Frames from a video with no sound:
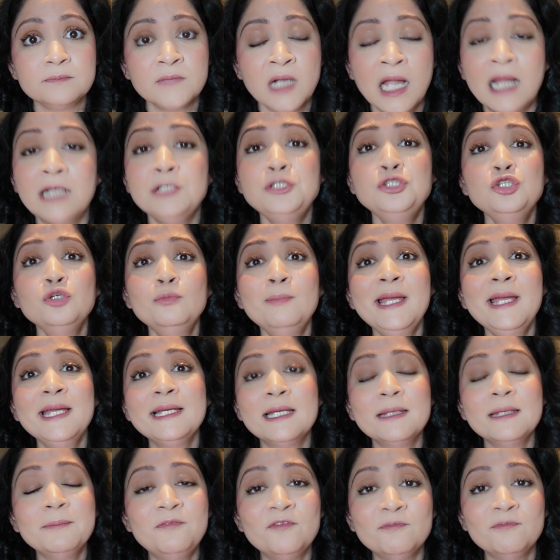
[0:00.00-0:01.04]
And you may
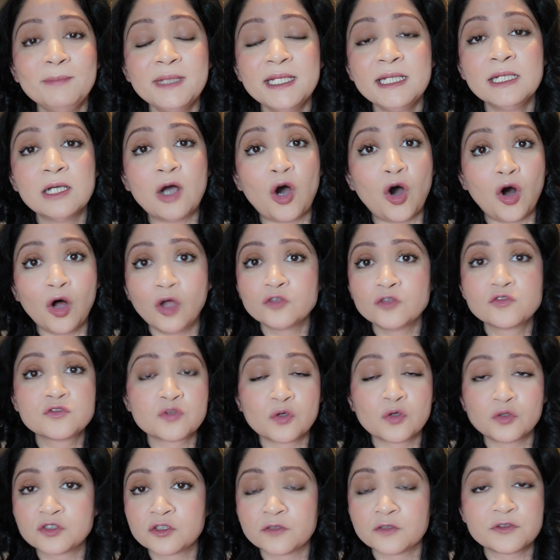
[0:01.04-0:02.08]
give me all
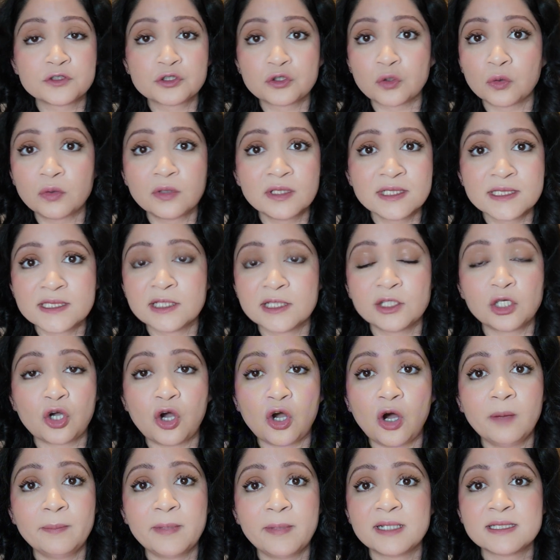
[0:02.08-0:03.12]
sorts of stories in the
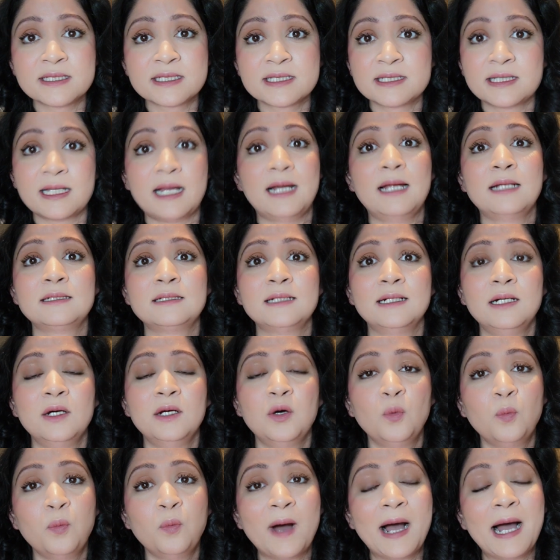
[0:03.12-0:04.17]
comments that
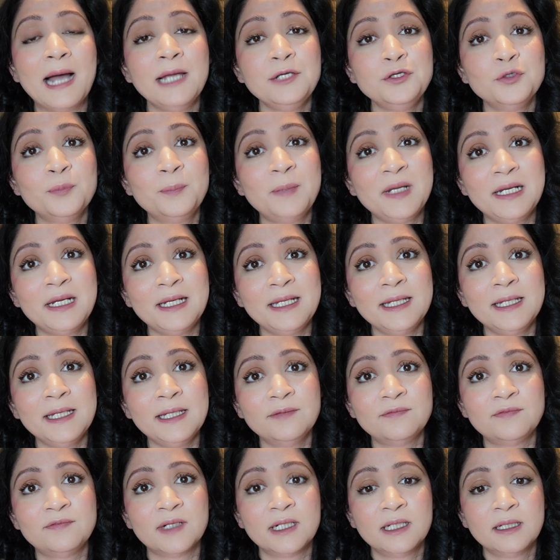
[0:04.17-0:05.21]
why you
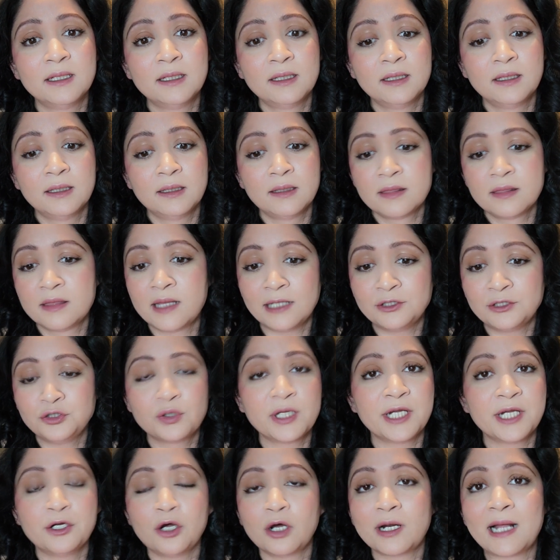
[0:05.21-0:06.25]
believe that you
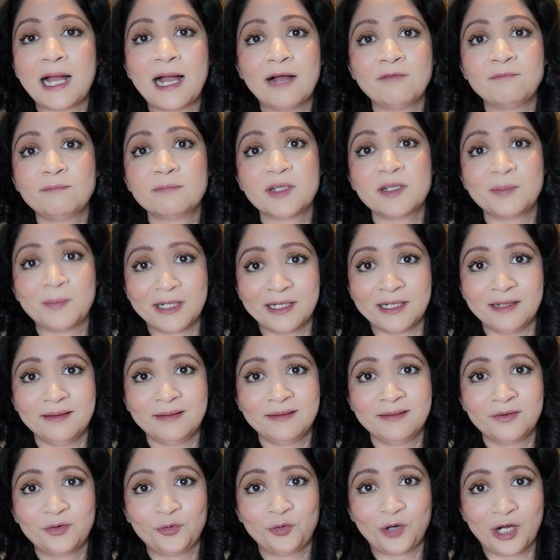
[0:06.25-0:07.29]
cannot have the money,
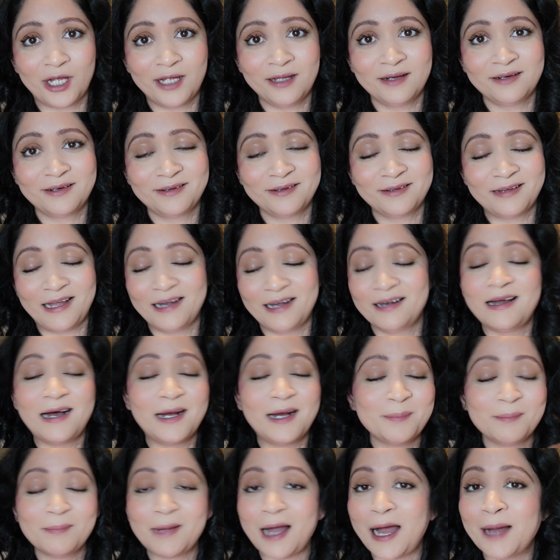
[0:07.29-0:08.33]
right? And
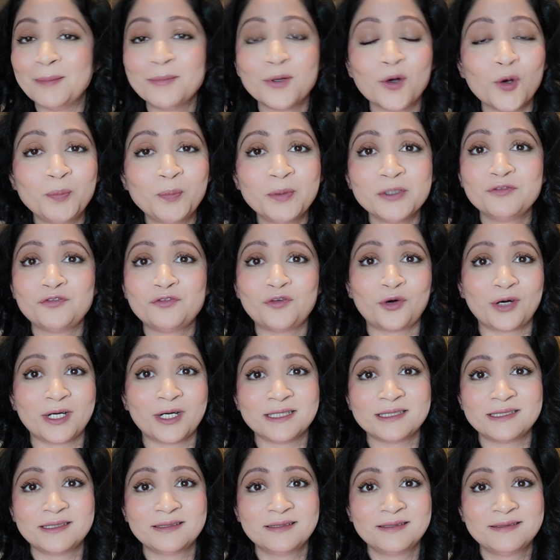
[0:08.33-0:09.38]
I'm open for
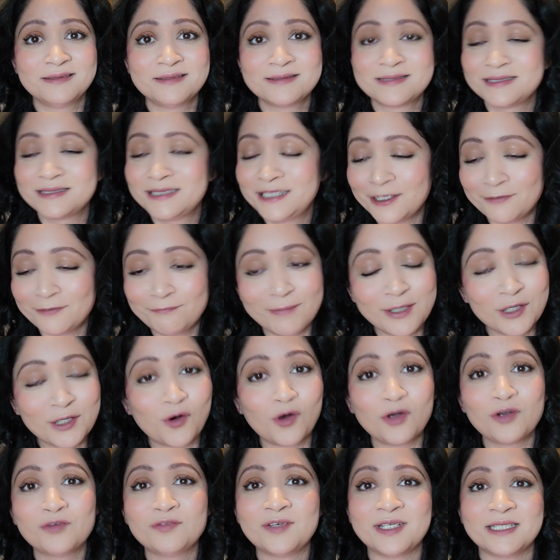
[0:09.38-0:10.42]
it. Give me
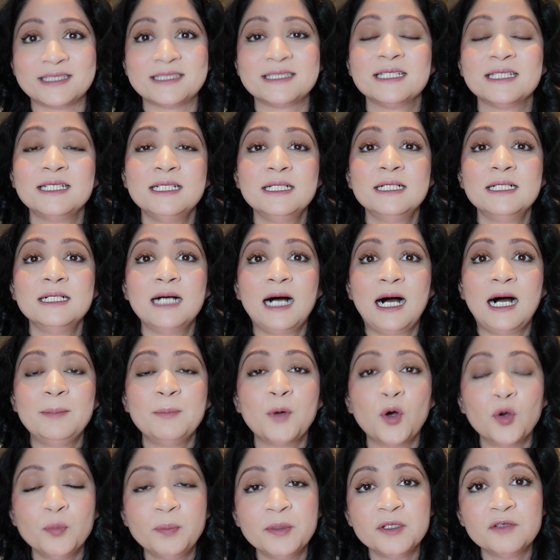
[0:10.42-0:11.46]
all of it. I'm
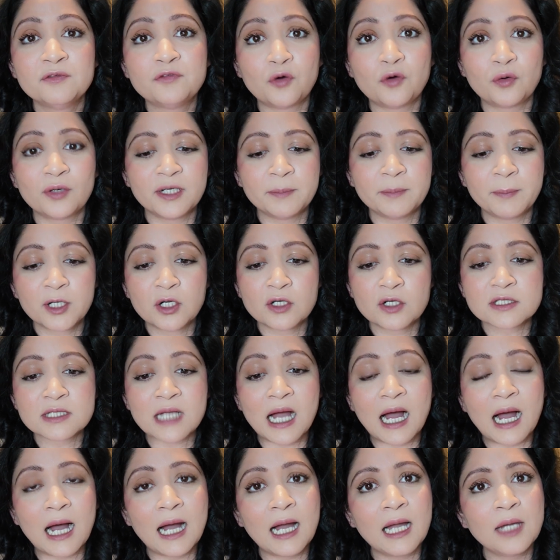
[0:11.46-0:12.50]
open for it because
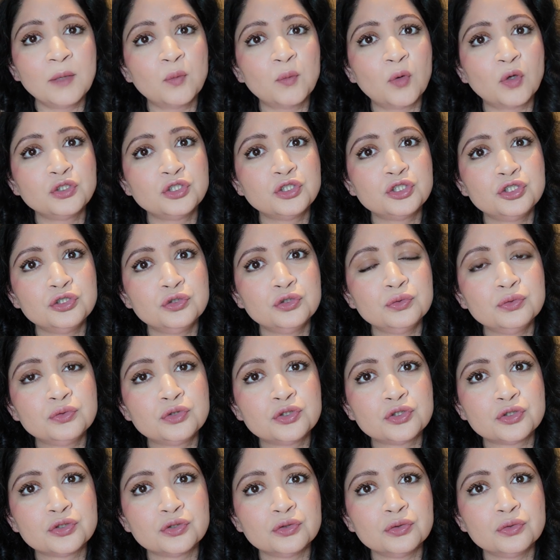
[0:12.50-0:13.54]
I want you
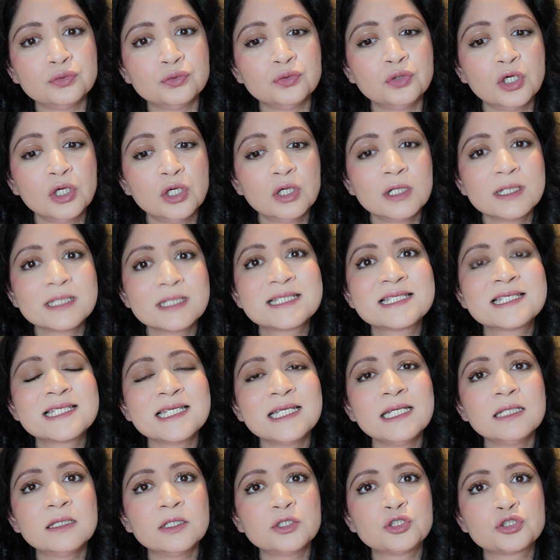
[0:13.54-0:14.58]
to
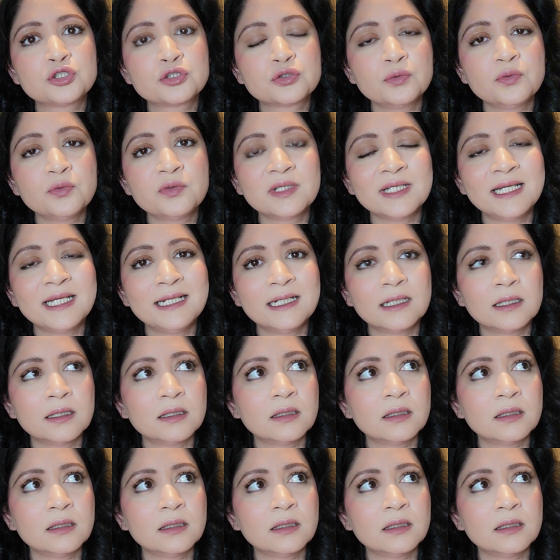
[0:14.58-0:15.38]
see the truth in